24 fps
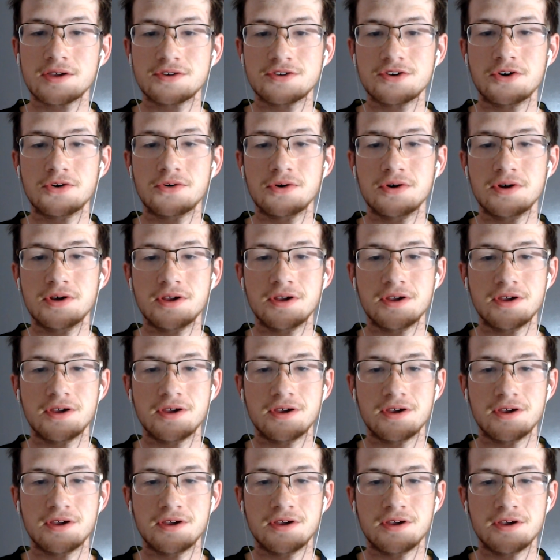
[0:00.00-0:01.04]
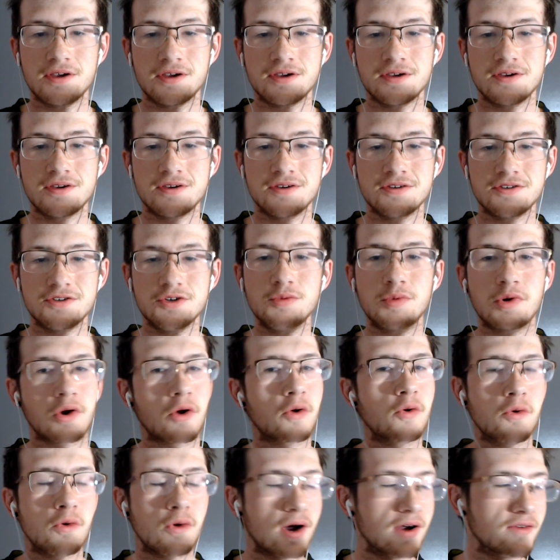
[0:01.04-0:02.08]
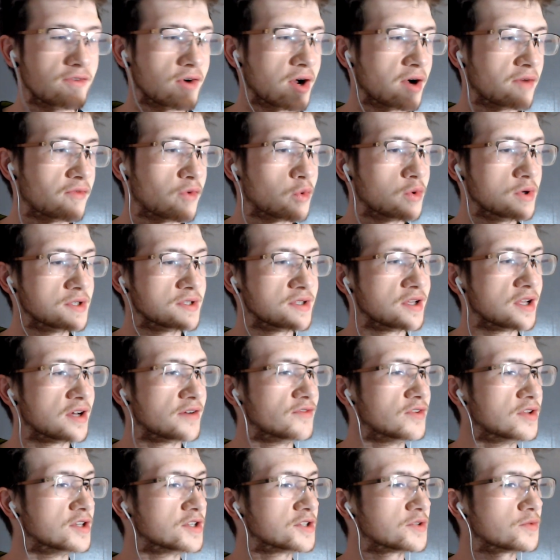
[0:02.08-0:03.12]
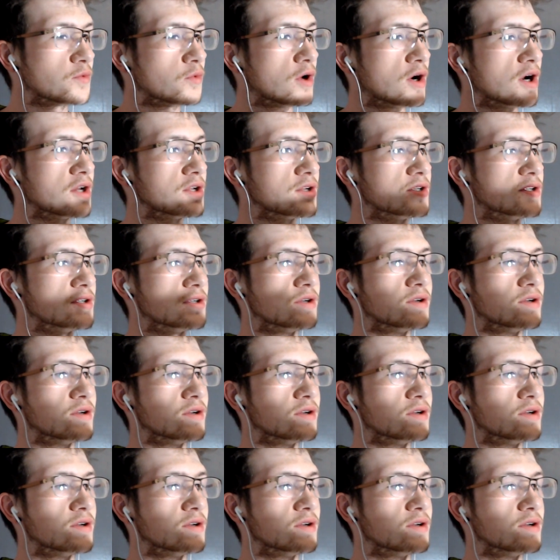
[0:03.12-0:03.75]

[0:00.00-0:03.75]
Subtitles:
So super cool. I've always loved this watch.